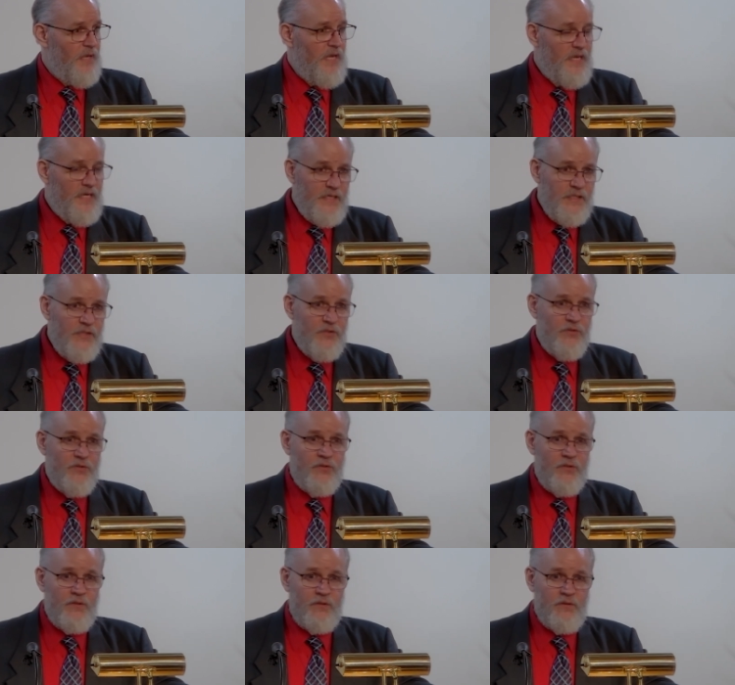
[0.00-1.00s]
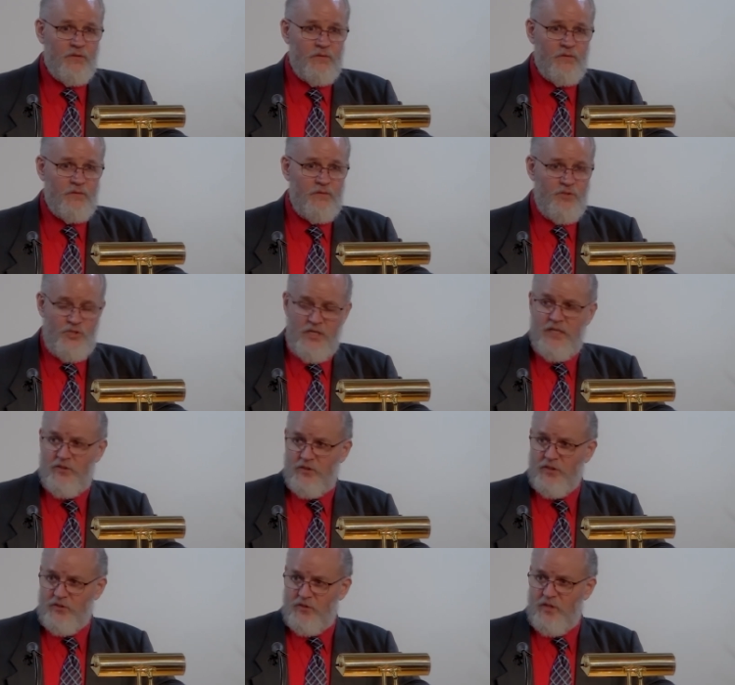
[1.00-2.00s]
He is
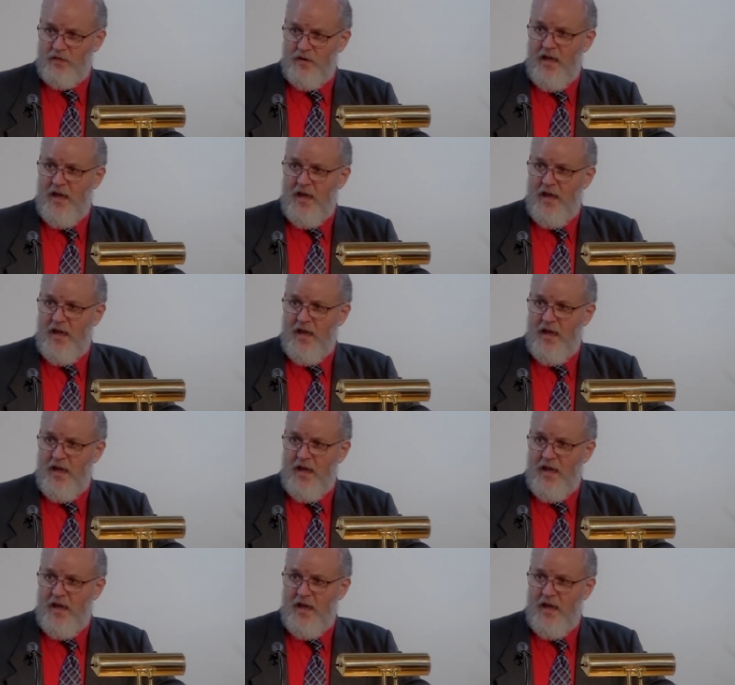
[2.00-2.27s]
Jesus the